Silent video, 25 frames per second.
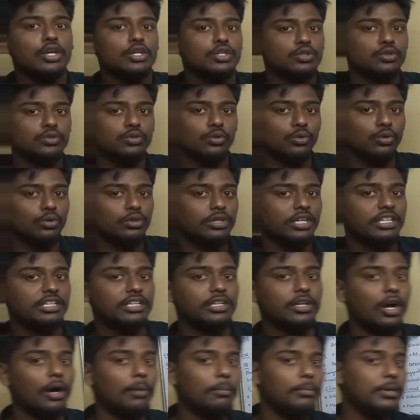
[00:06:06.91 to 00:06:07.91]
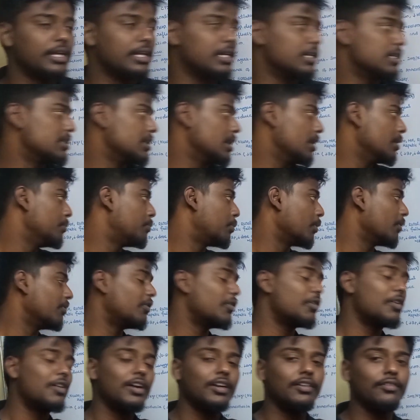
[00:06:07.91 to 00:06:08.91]
So the complication,
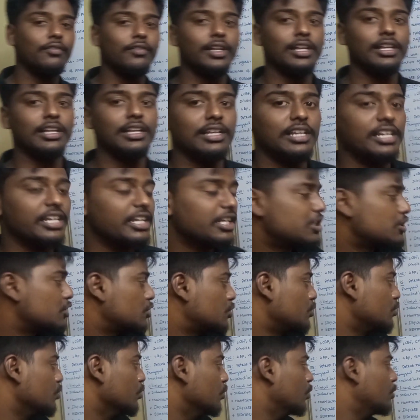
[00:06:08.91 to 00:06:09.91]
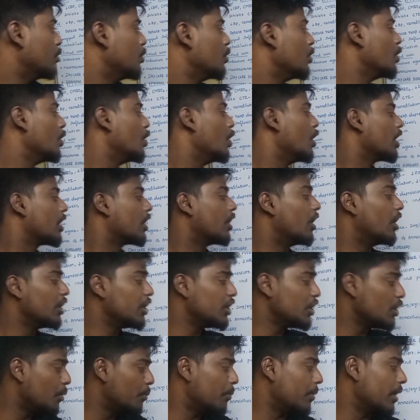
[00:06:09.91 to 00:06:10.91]
propofol will leads to
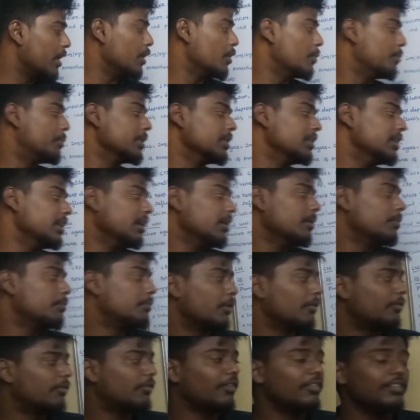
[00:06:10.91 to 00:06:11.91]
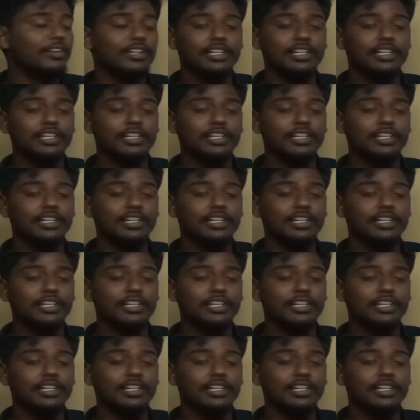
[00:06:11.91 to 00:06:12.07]
cardiomyopathy. Propofol